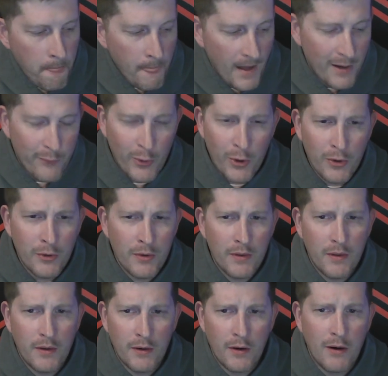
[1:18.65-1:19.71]
I've
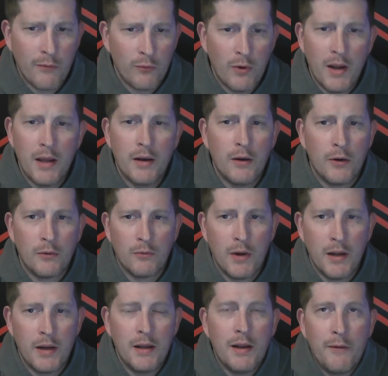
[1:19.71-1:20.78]
read on
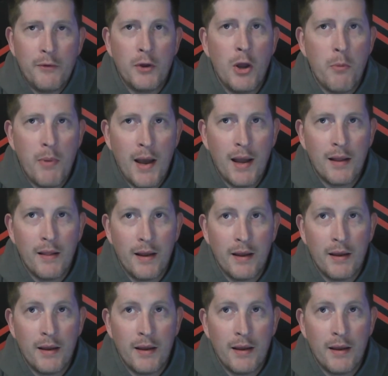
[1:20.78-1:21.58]
Reddit, if you go back,